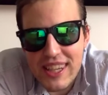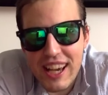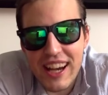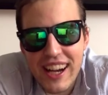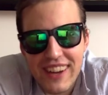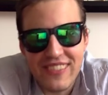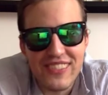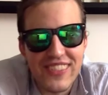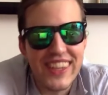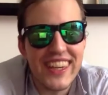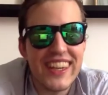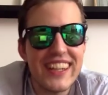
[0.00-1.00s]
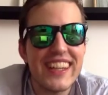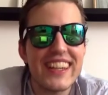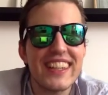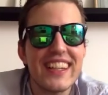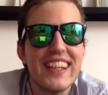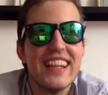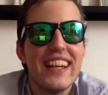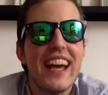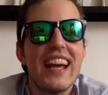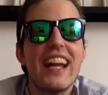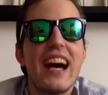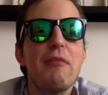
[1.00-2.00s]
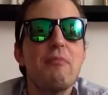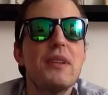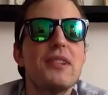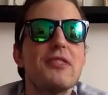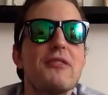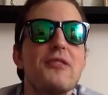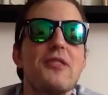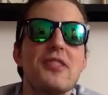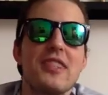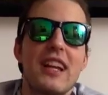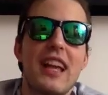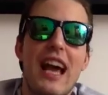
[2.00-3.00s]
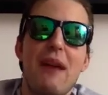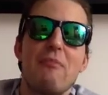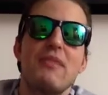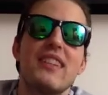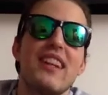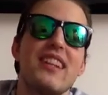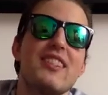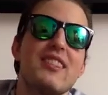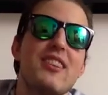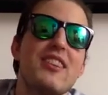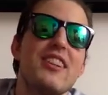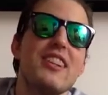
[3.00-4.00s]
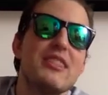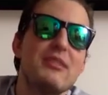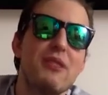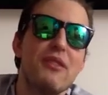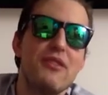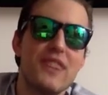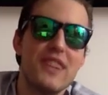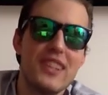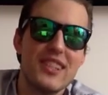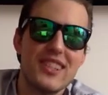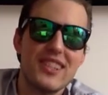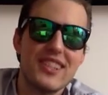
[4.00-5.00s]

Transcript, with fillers: comedic. And Happy is, of course, not happy that he turned into a fish,